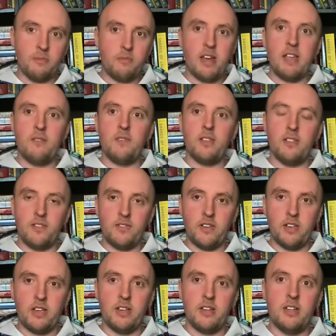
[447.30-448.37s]
wife and the
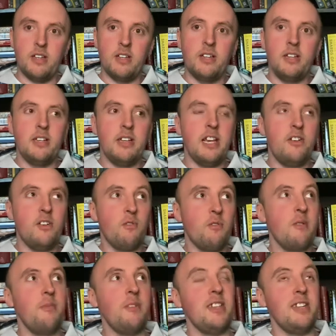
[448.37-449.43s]
son. I don't
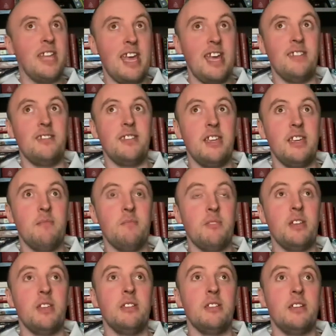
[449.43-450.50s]
remember the dad's name,
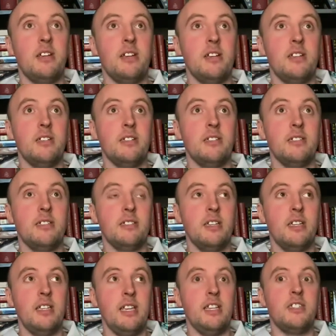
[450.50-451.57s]
but
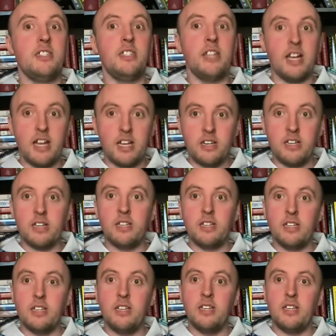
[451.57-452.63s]
I think it's
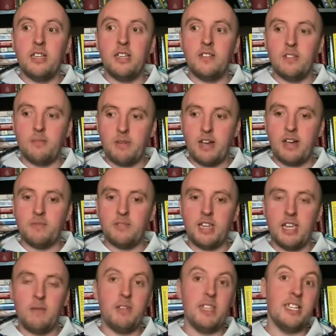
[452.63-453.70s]
Donna is the mom's
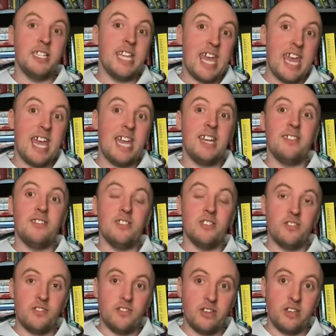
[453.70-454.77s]
name, and then Tad is the
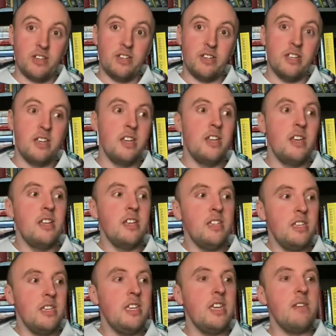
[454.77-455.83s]
son.
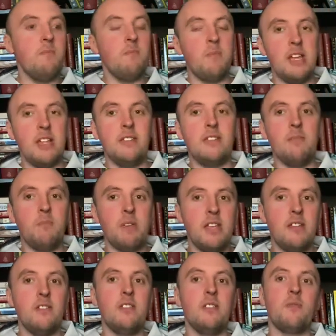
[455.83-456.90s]
You get bits and
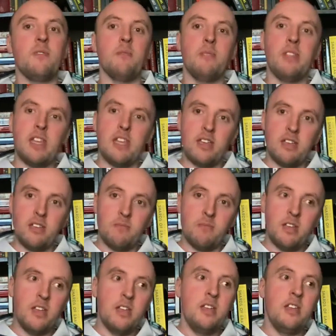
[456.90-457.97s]
pieces from
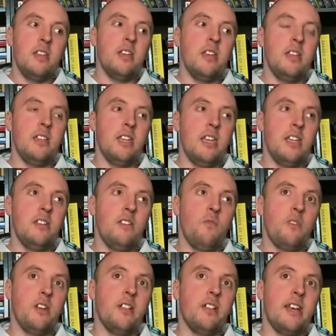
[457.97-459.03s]
them, and then you
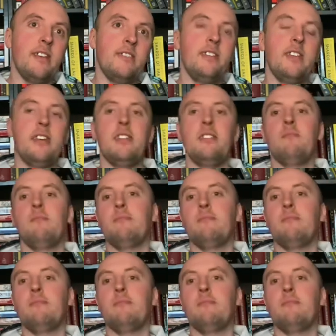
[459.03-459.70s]
realize that